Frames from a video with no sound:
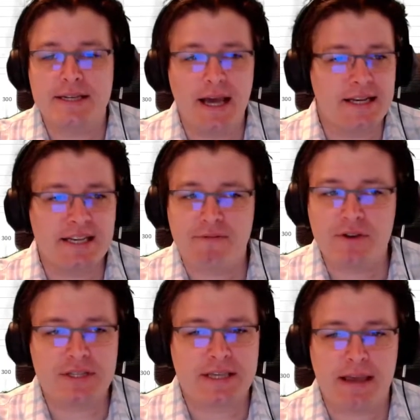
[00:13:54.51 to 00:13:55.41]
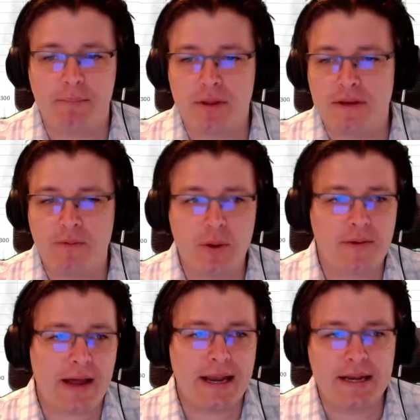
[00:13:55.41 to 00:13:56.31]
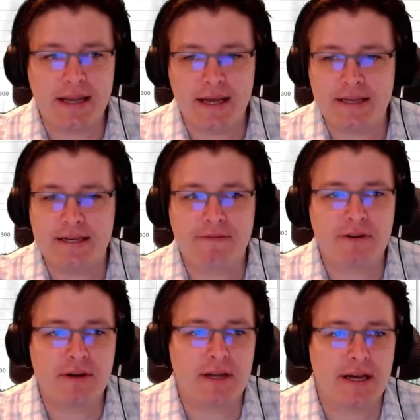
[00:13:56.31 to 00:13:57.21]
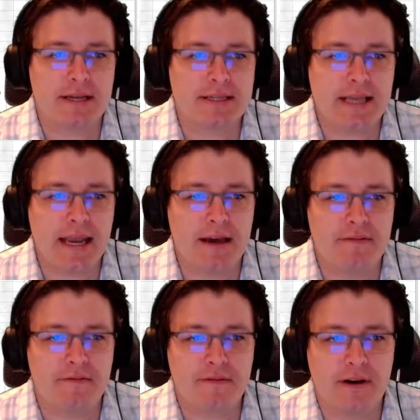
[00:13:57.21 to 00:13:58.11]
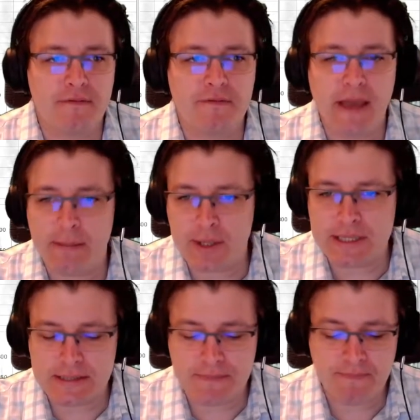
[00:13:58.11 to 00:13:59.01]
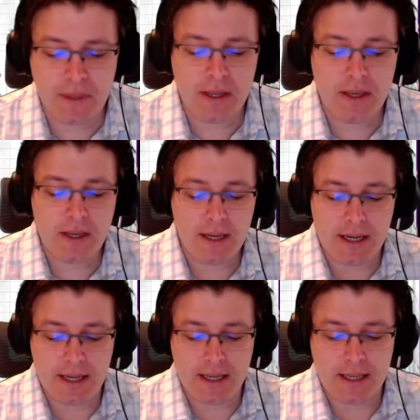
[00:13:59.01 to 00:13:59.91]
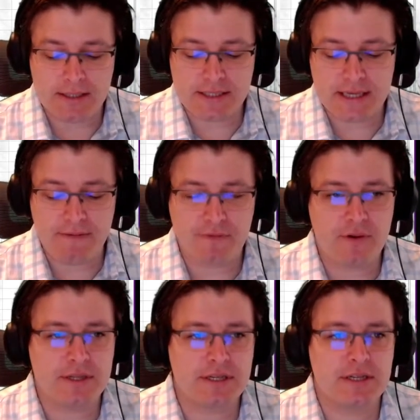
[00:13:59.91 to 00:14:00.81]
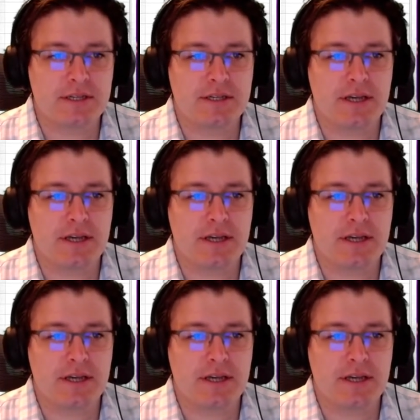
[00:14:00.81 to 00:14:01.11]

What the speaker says: a different sample, if we would have gotten a different set of families, and say for instance,